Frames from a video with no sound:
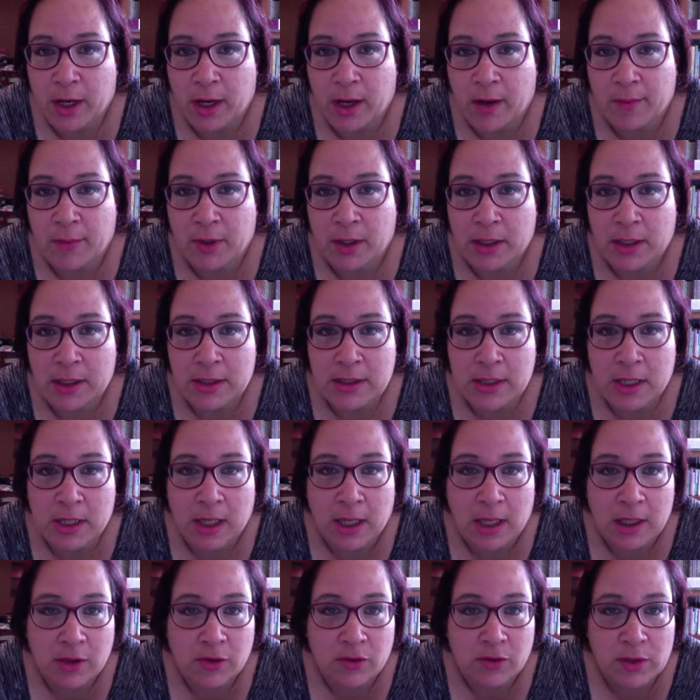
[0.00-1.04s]
I am not a
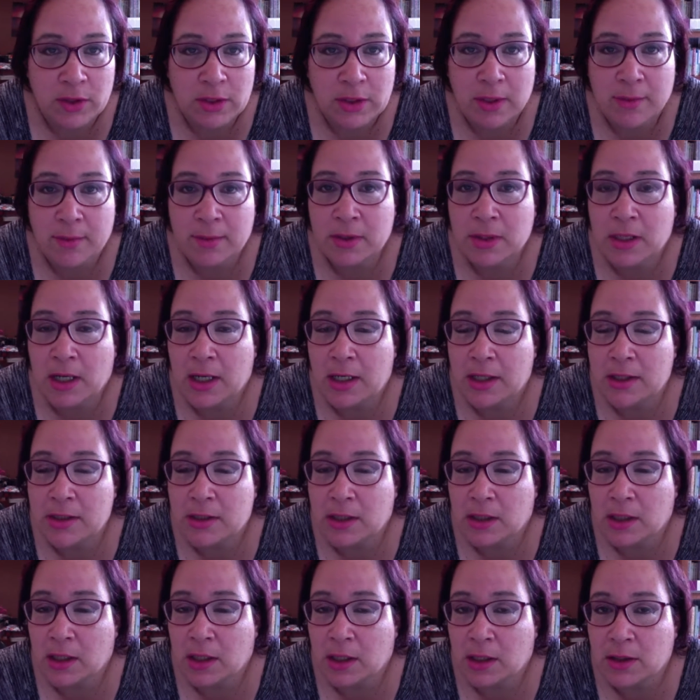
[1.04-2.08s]
psychiatrist. I'm not a
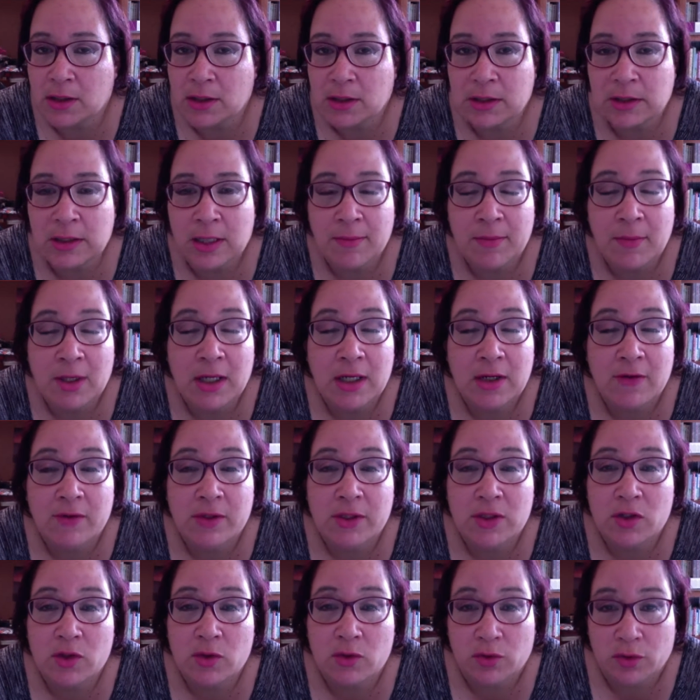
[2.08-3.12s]
psychologist. I'm not
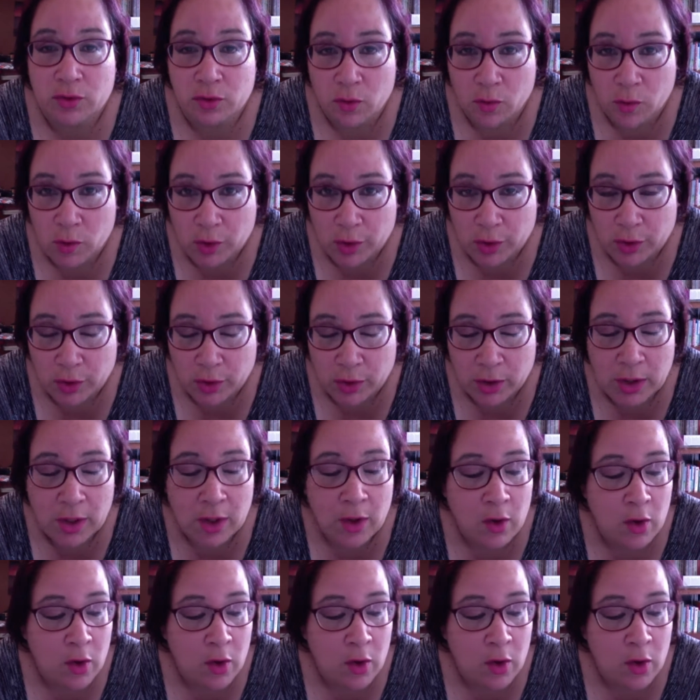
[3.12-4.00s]
even a social worker.